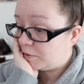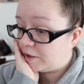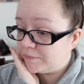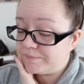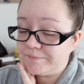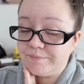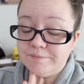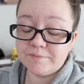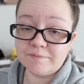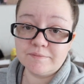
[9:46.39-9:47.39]

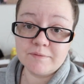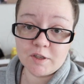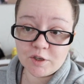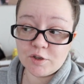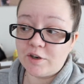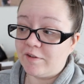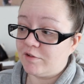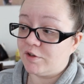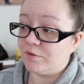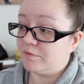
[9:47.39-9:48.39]
but good
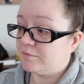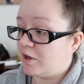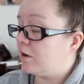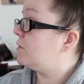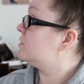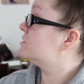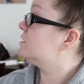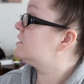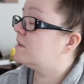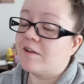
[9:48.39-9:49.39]
afternoon. Almost.
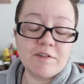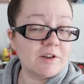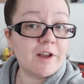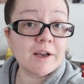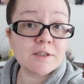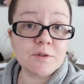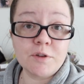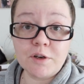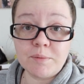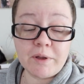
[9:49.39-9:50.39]
It's 11 o'clock. So
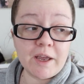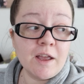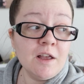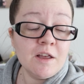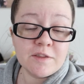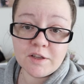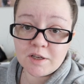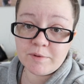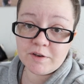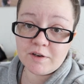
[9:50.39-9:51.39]
they're going to play. They'll
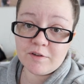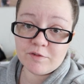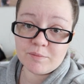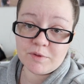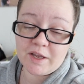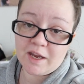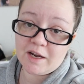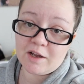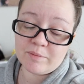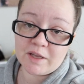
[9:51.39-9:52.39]
come in from
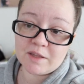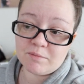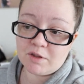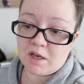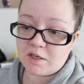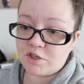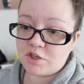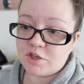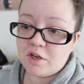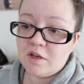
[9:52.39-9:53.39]
playing. I'll make them
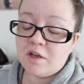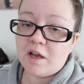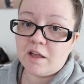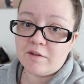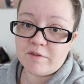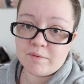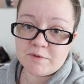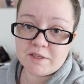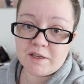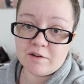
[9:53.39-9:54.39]
lunch. I'll have
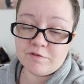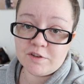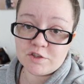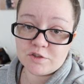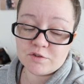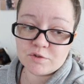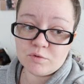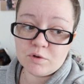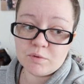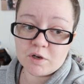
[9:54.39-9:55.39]
them sit down and finish their
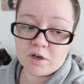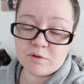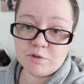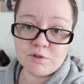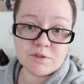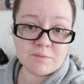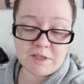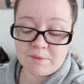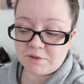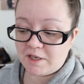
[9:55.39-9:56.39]
schoolwork. We'll do some
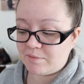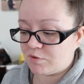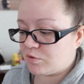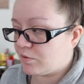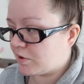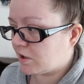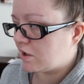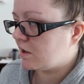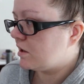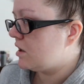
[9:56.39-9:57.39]
table time
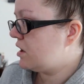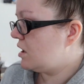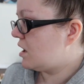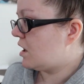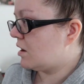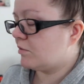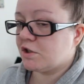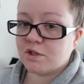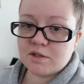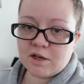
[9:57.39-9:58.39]
schoolwork um,
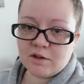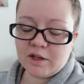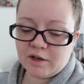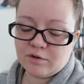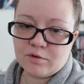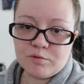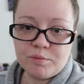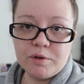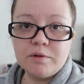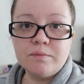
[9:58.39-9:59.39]
which is our like
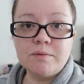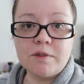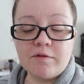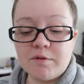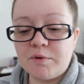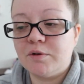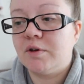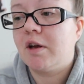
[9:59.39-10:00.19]
group stuff that we do